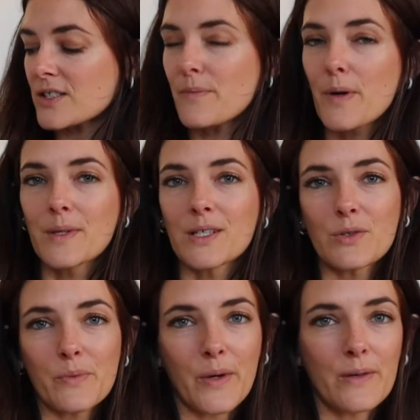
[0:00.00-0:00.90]
so I probably got
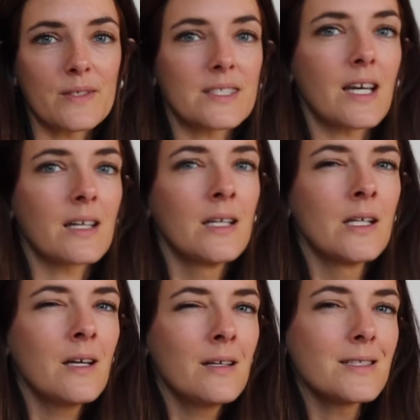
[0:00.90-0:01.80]
to a point where I was like
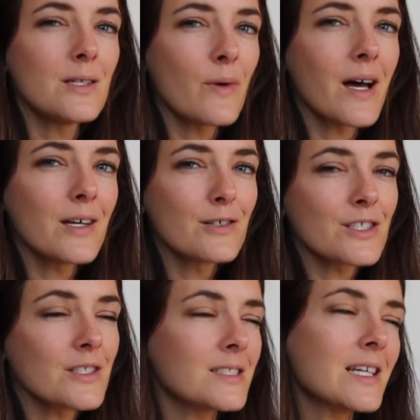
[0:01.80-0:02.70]
do I or
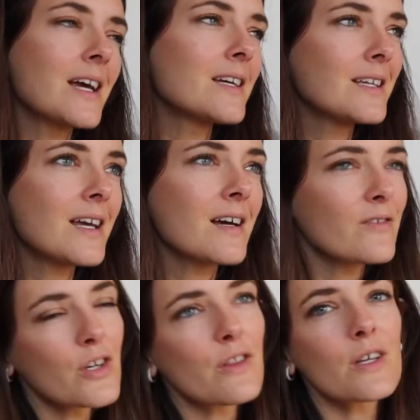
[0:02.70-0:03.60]
don't I yeah
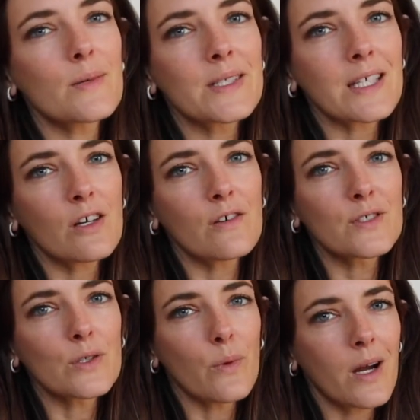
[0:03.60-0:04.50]
I've got 30% off
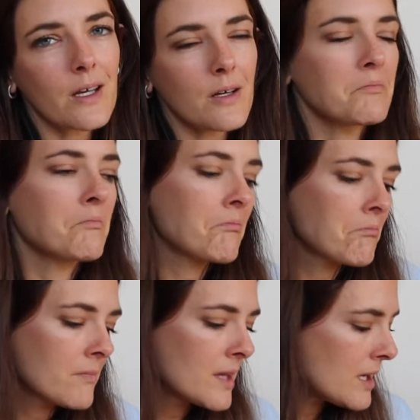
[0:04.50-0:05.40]
so why not
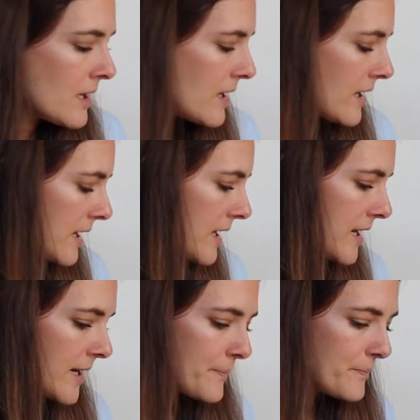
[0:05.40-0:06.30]

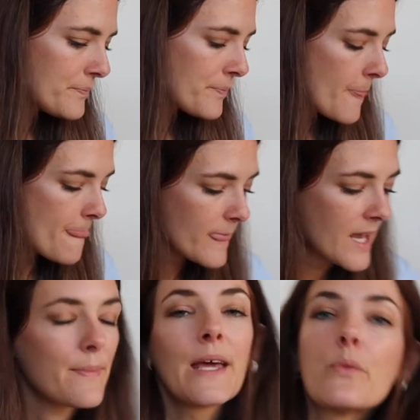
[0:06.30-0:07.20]
um,
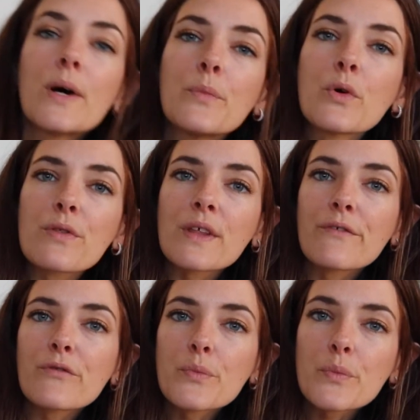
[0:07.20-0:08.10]
and then one more
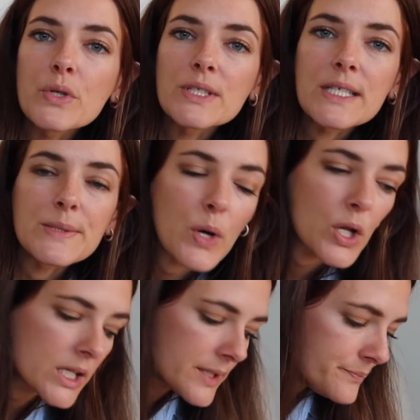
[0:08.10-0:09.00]
thing from Princess
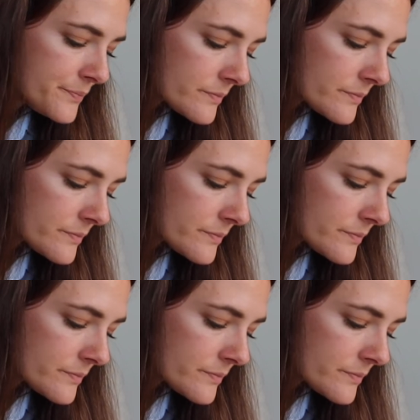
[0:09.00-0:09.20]
Polly